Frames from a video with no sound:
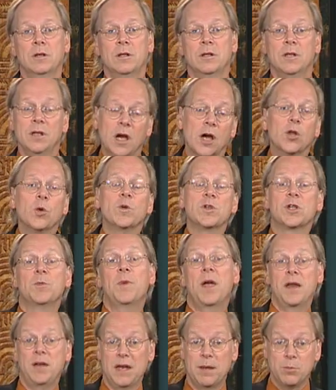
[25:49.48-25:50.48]
The other was a
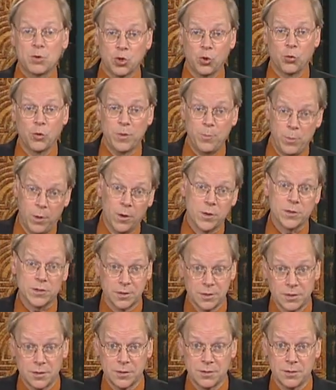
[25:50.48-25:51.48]
man named Torrey
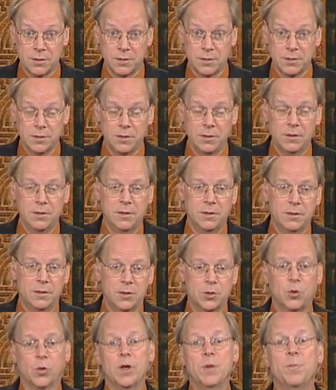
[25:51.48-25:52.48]
Parsons.
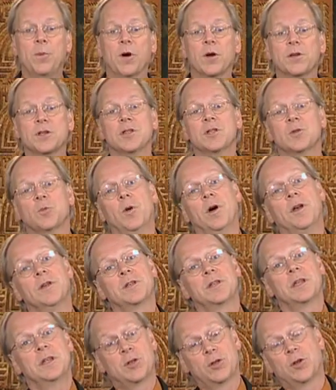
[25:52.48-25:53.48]
Torrey Parsons
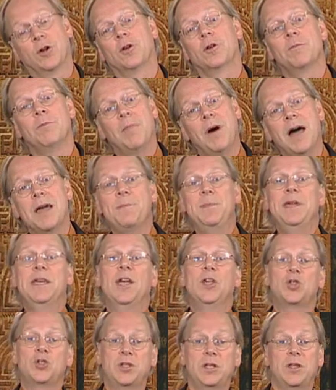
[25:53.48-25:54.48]
was, in turn, my
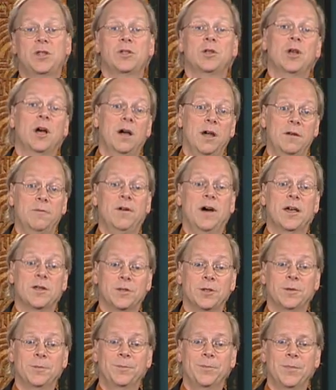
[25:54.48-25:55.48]
PhD
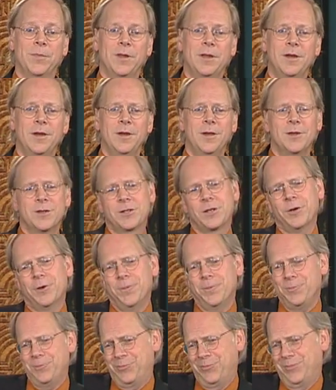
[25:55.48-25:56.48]
advisor.
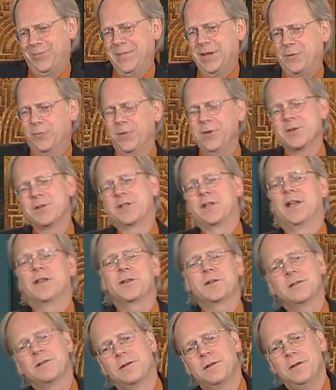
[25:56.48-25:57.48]
So, in a real
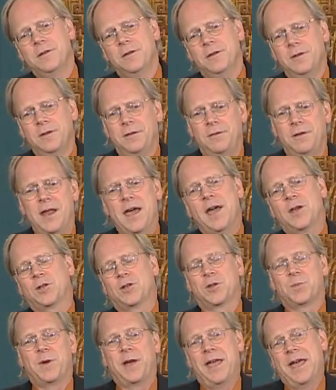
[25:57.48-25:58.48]
sense, Nash
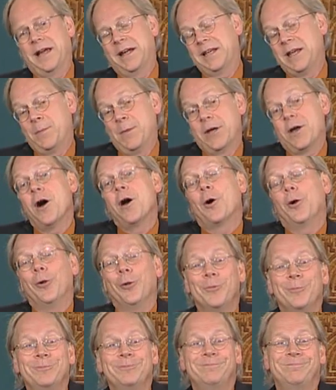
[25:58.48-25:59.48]
is my academic
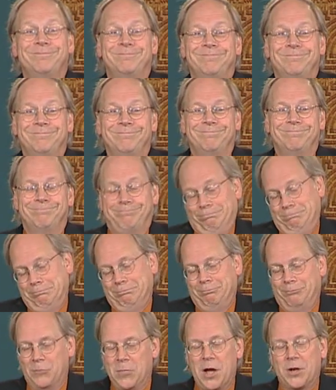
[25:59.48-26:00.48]
uncle.
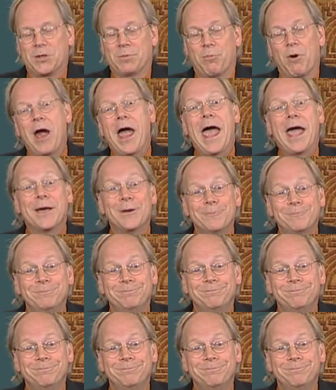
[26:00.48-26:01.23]
Not to brag.